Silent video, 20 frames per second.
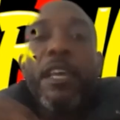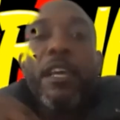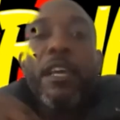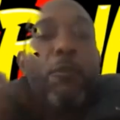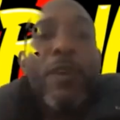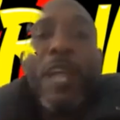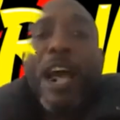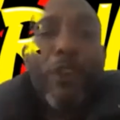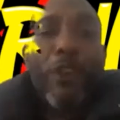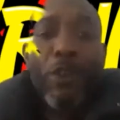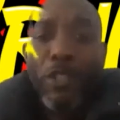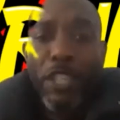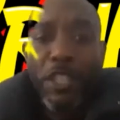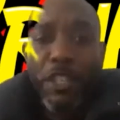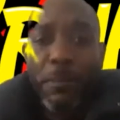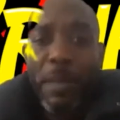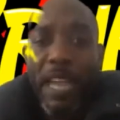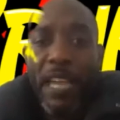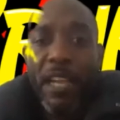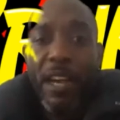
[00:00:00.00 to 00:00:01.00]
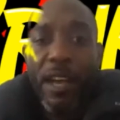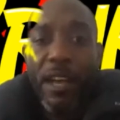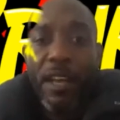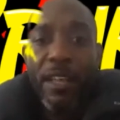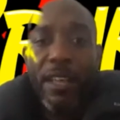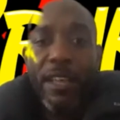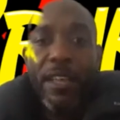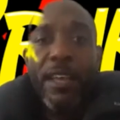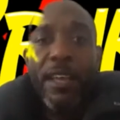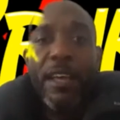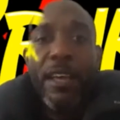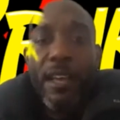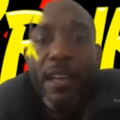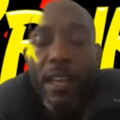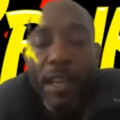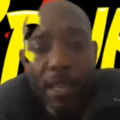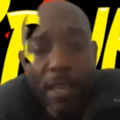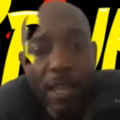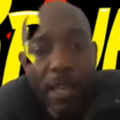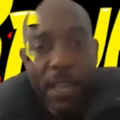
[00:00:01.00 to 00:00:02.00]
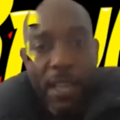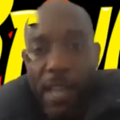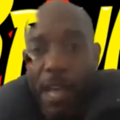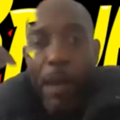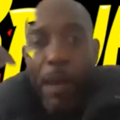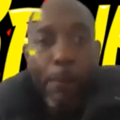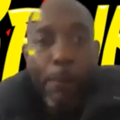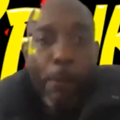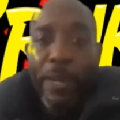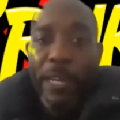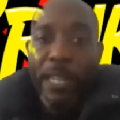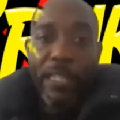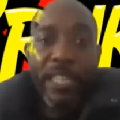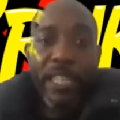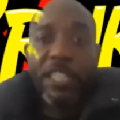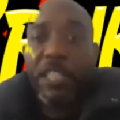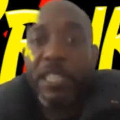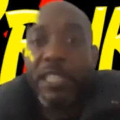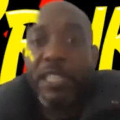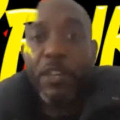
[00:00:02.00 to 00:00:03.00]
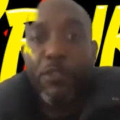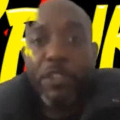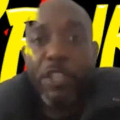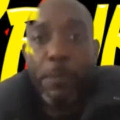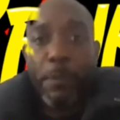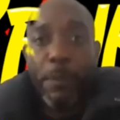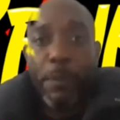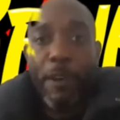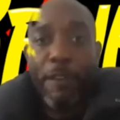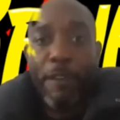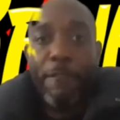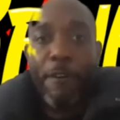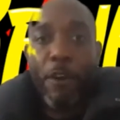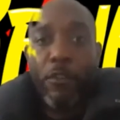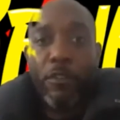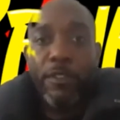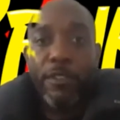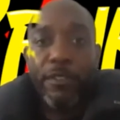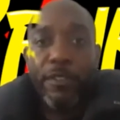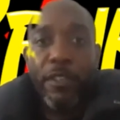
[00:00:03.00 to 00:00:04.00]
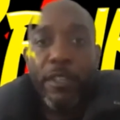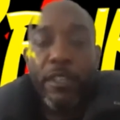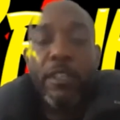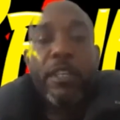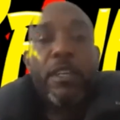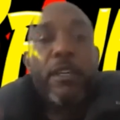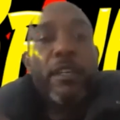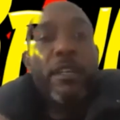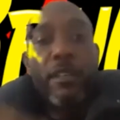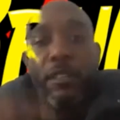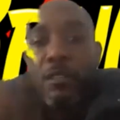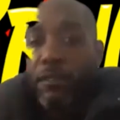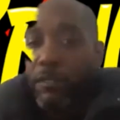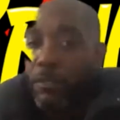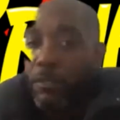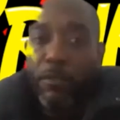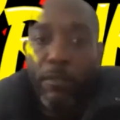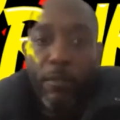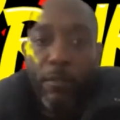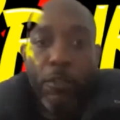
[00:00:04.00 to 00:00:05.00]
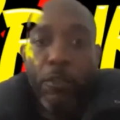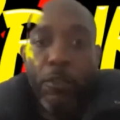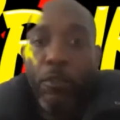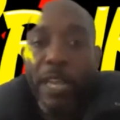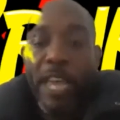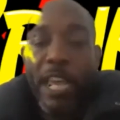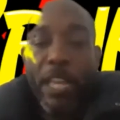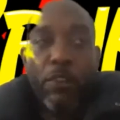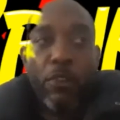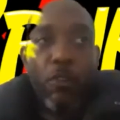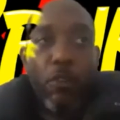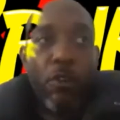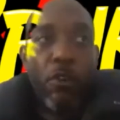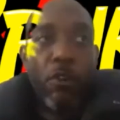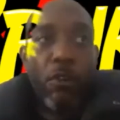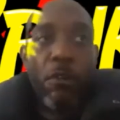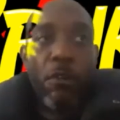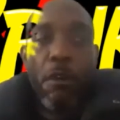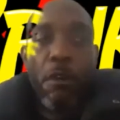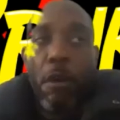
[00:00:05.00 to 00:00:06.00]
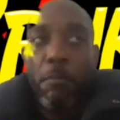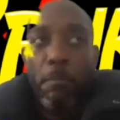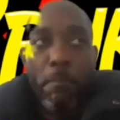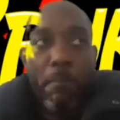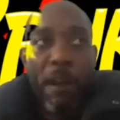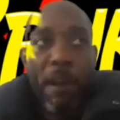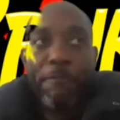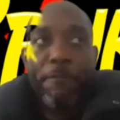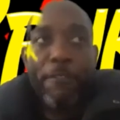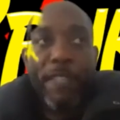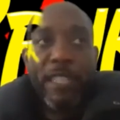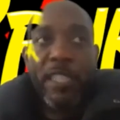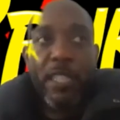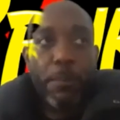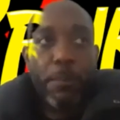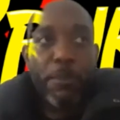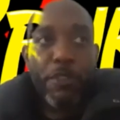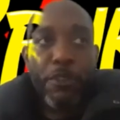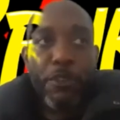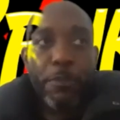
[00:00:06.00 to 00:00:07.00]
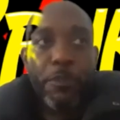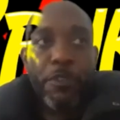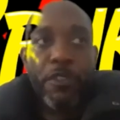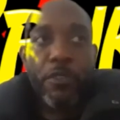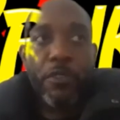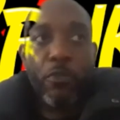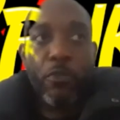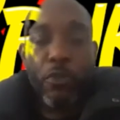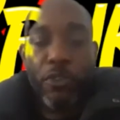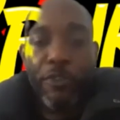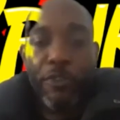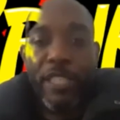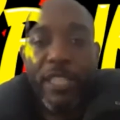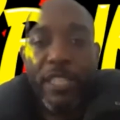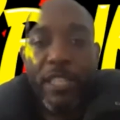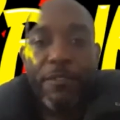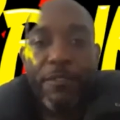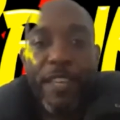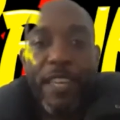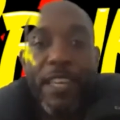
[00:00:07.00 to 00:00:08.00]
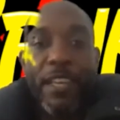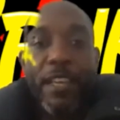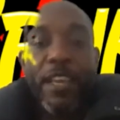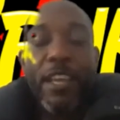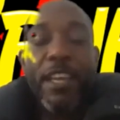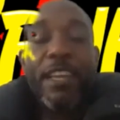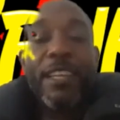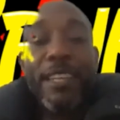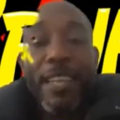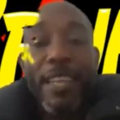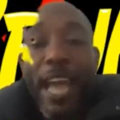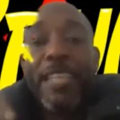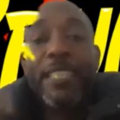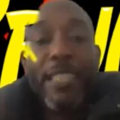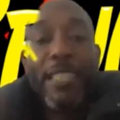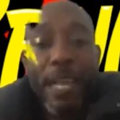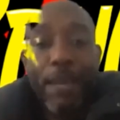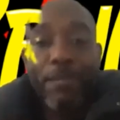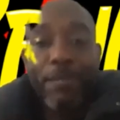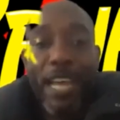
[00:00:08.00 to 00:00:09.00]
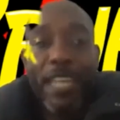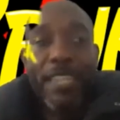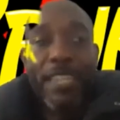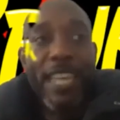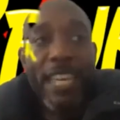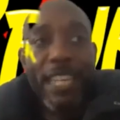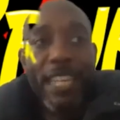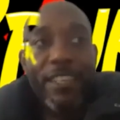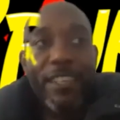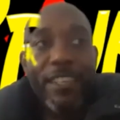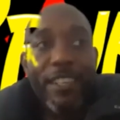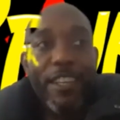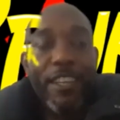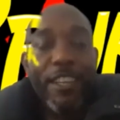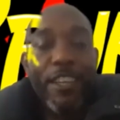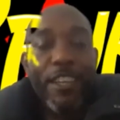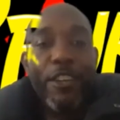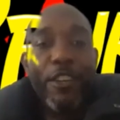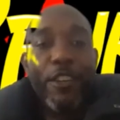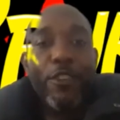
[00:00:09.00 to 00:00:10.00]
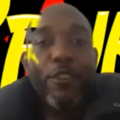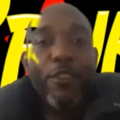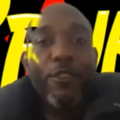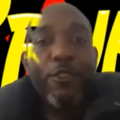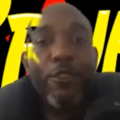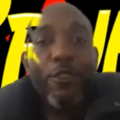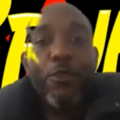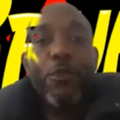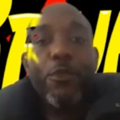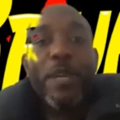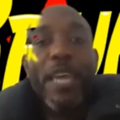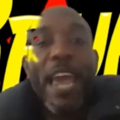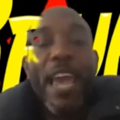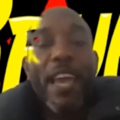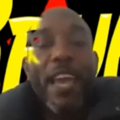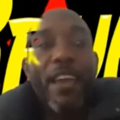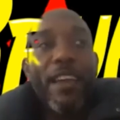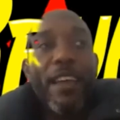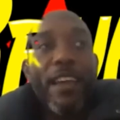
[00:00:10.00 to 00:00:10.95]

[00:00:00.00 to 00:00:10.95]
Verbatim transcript: when I go to Jamaica, I put in a Digicel chip in my phone. You'll get your monthly subscription, or the rest of it. Nine times out of 10, you get